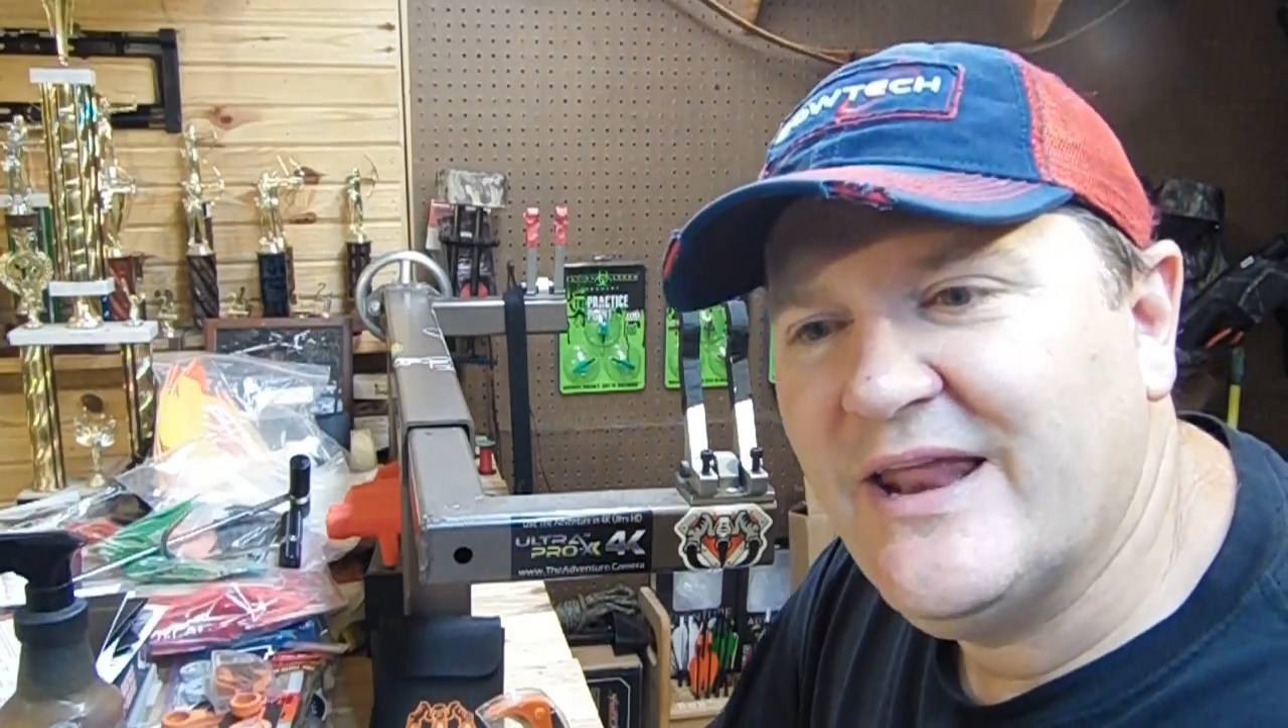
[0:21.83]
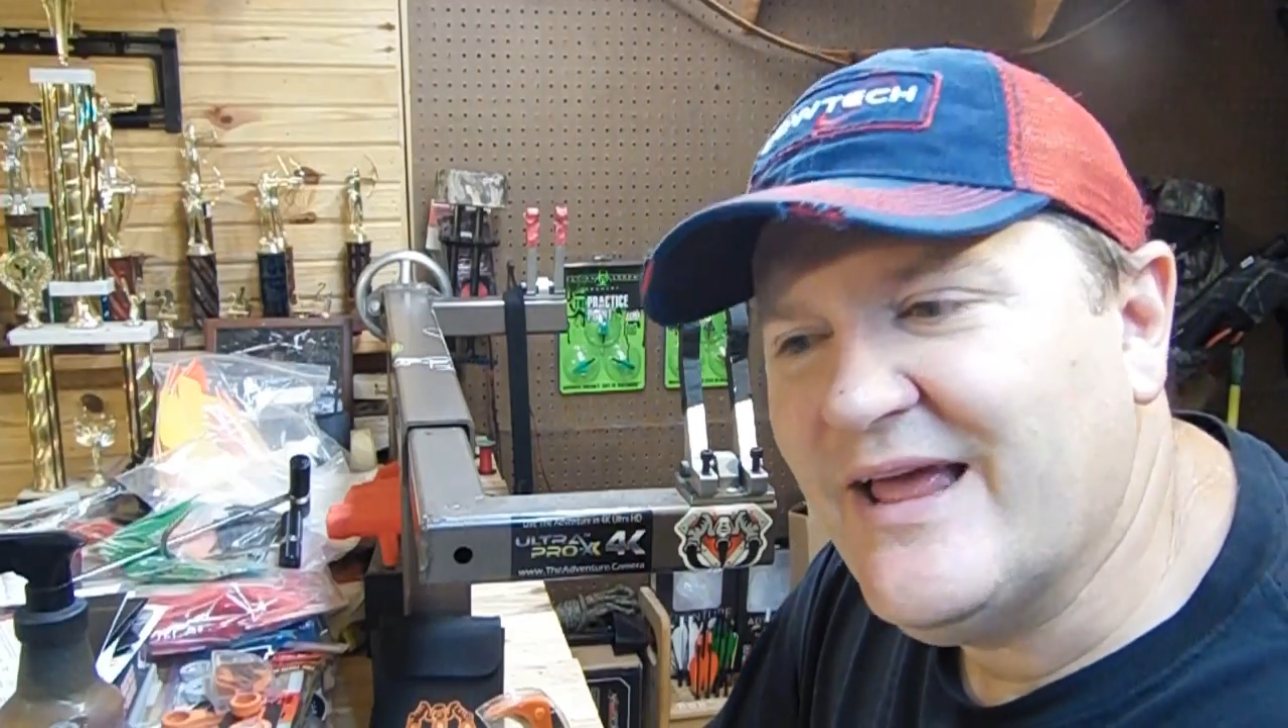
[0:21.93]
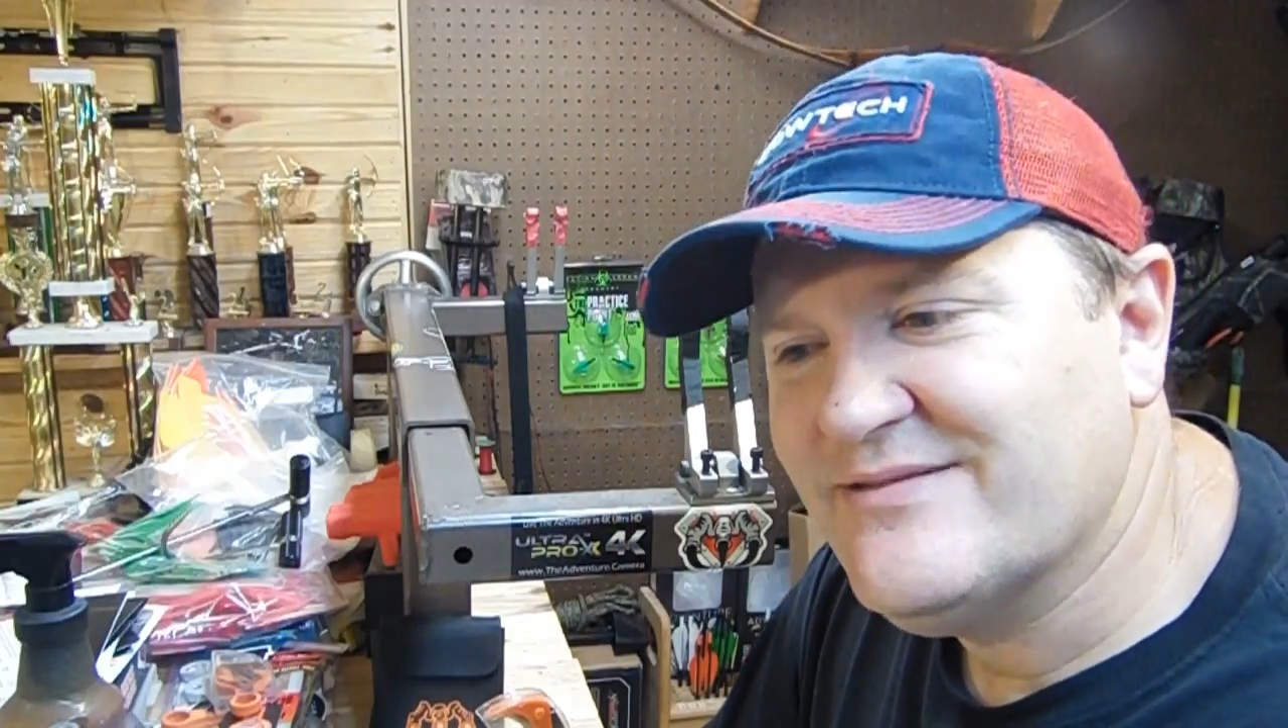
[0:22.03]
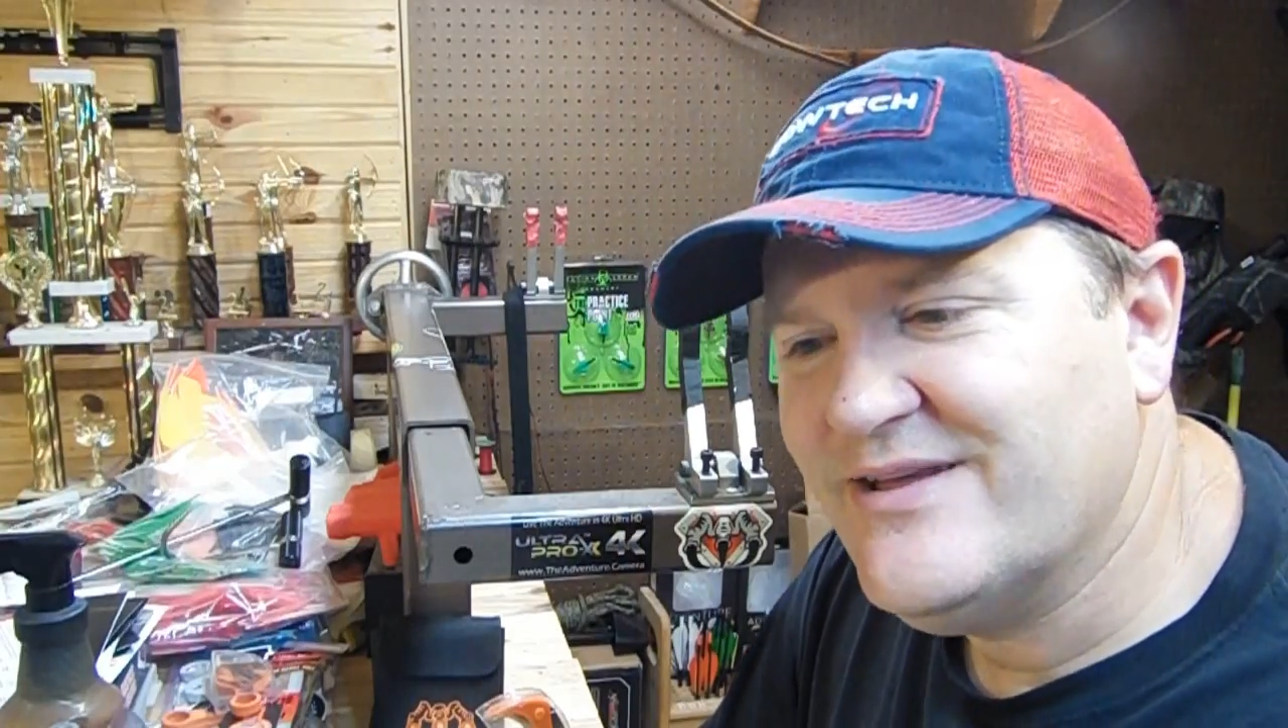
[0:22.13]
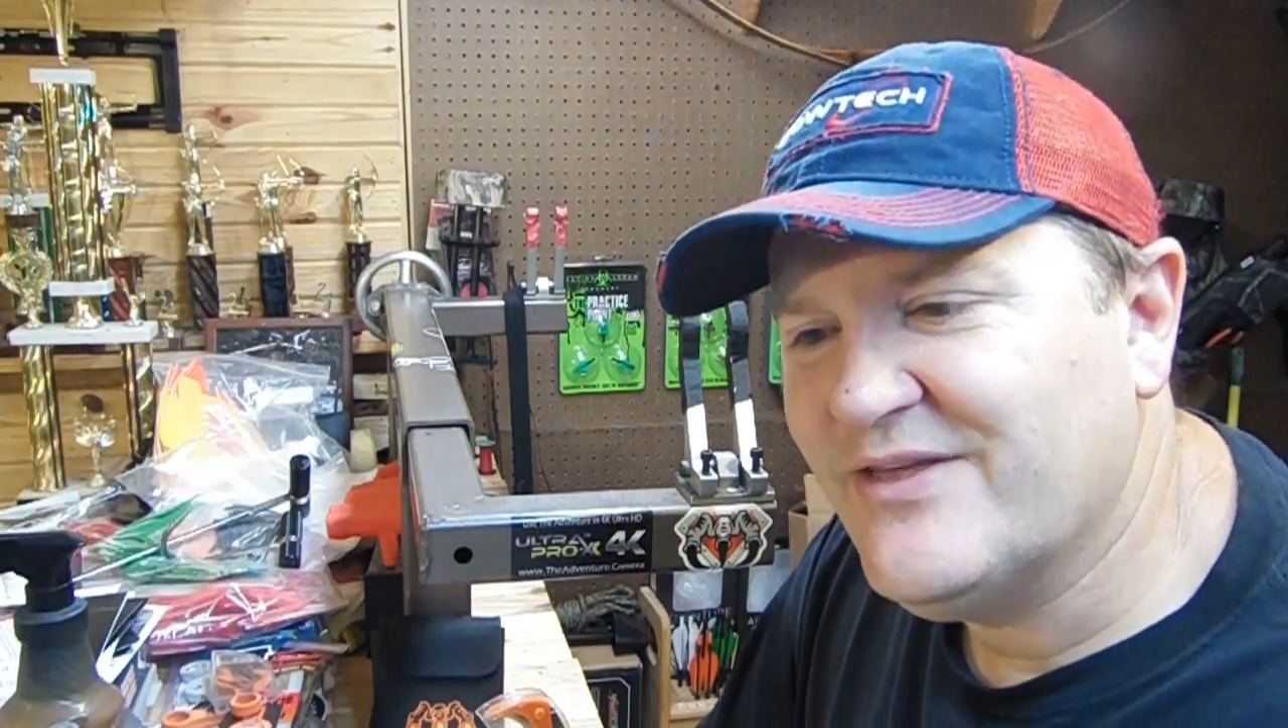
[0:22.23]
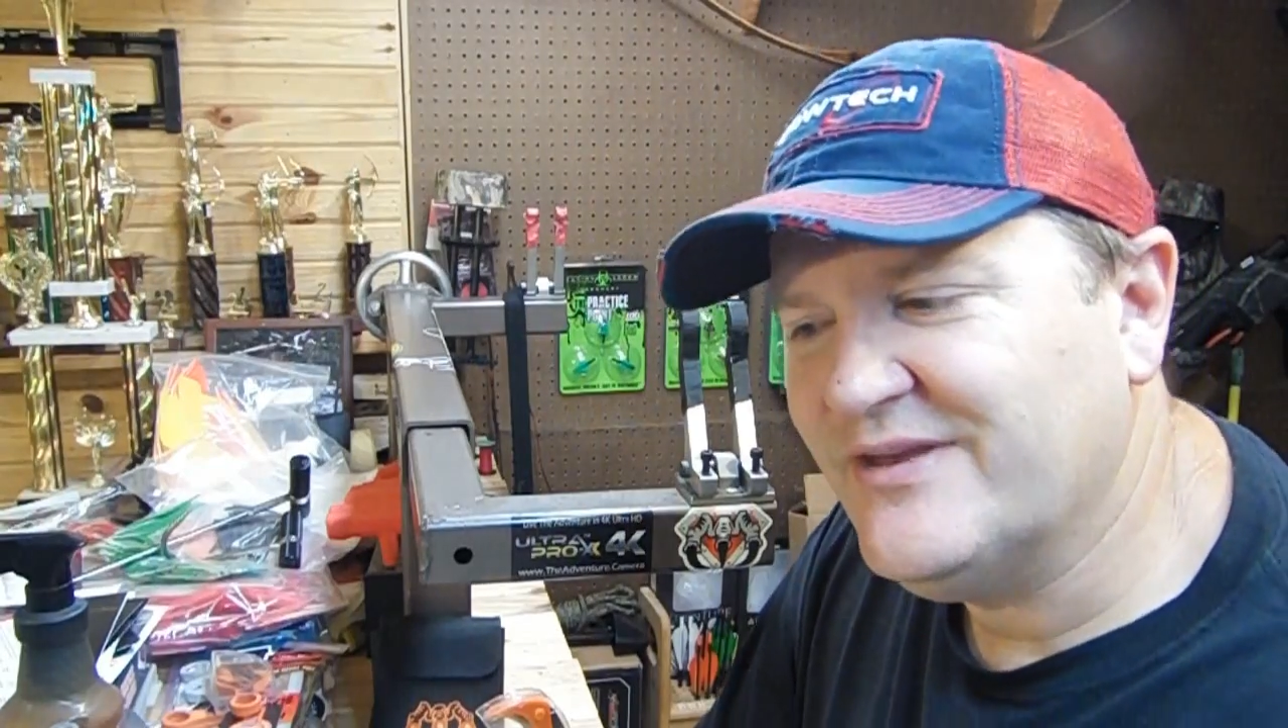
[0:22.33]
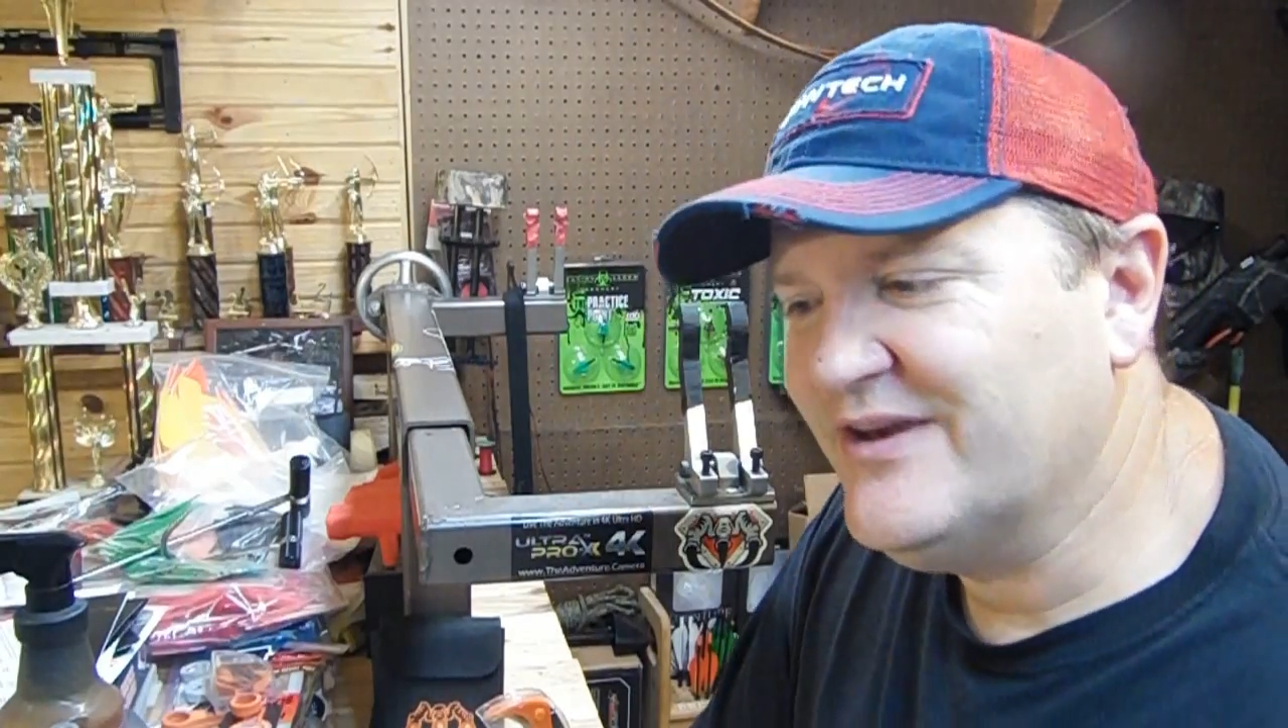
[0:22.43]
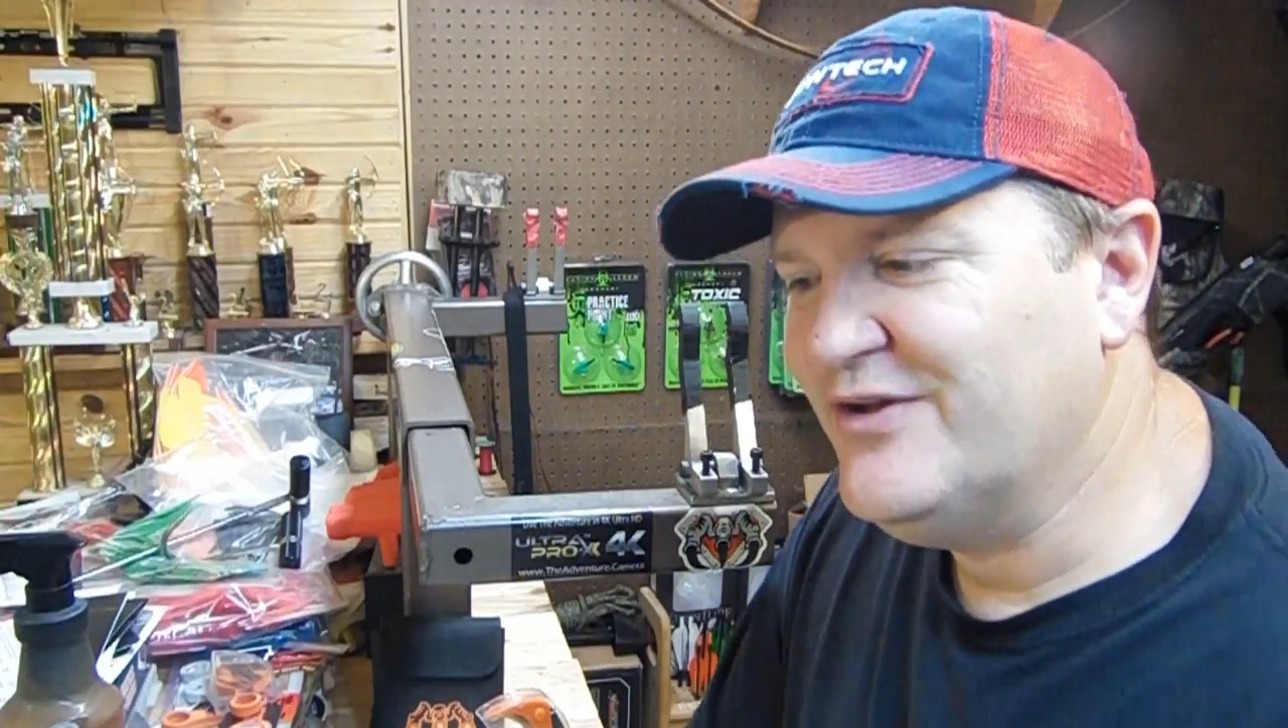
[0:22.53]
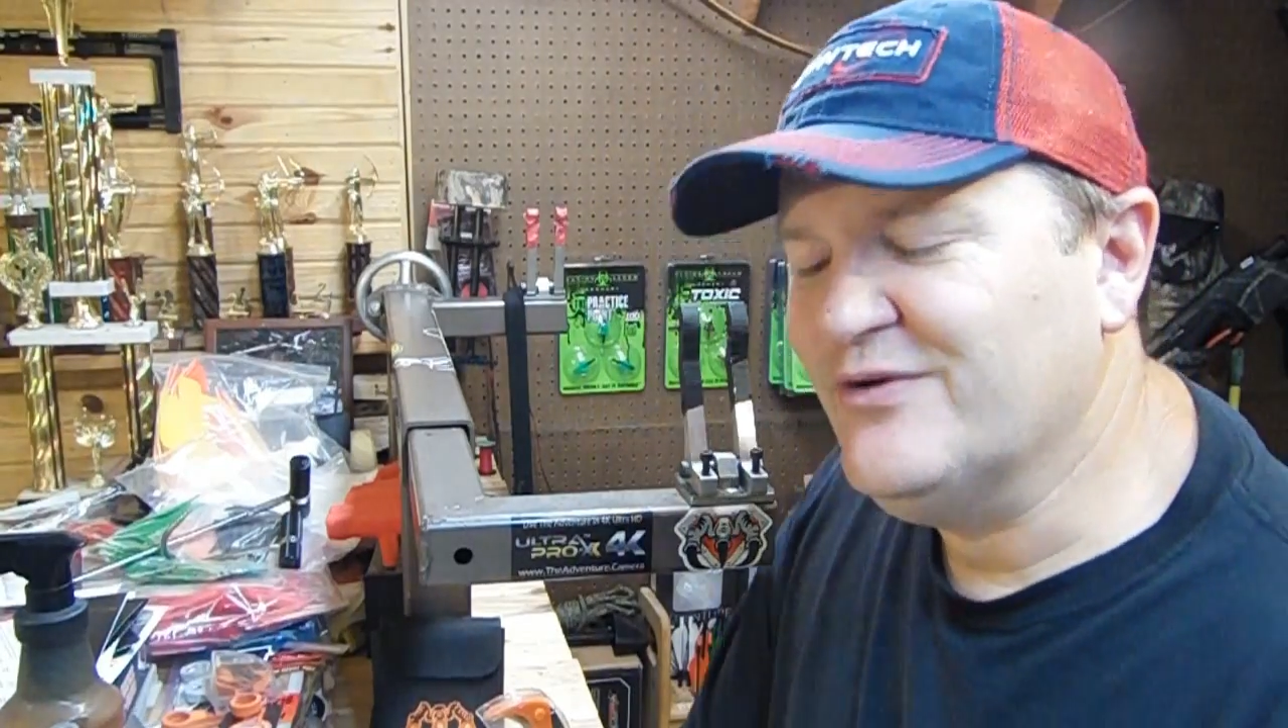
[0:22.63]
it has nothing to do